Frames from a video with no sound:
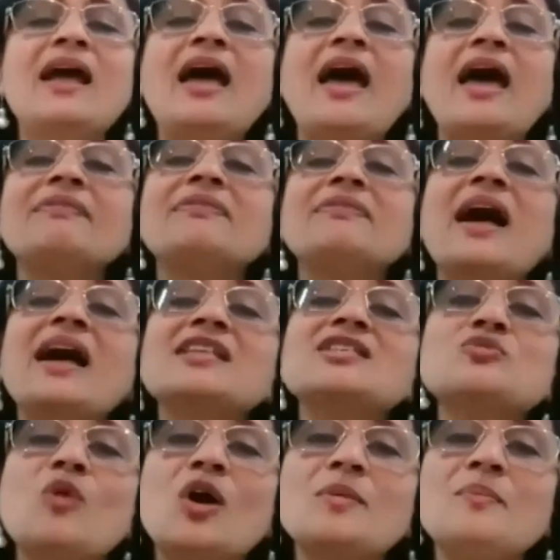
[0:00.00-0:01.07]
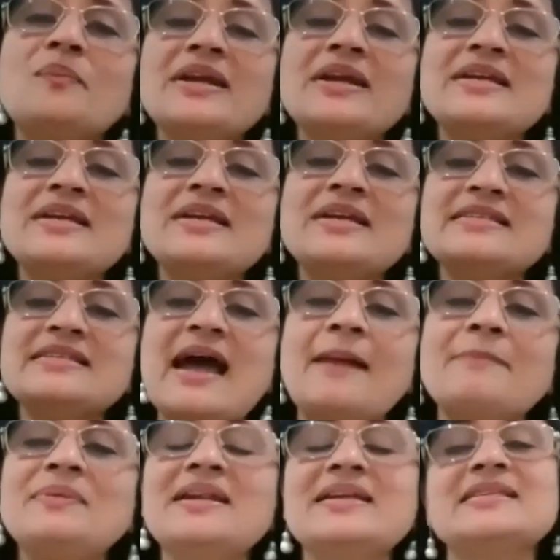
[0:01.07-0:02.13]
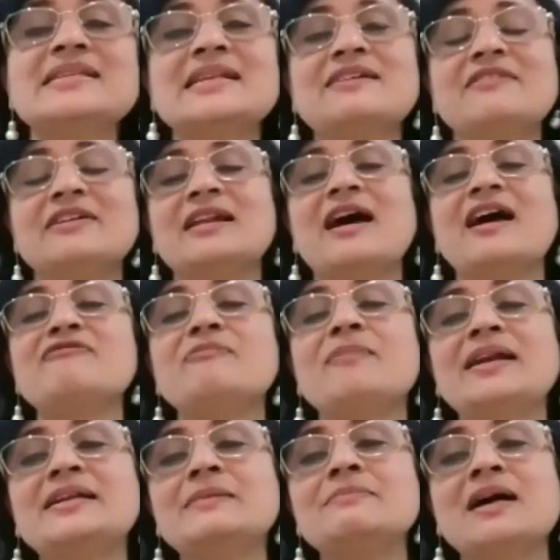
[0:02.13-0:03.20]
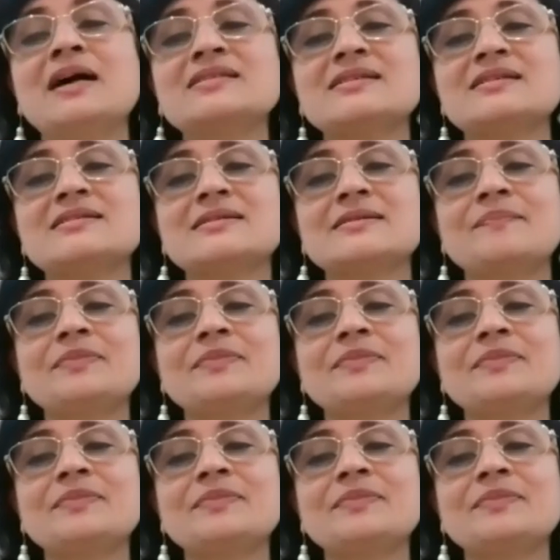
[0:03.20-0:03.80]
And that's what brings happiness in our life, my dear masters.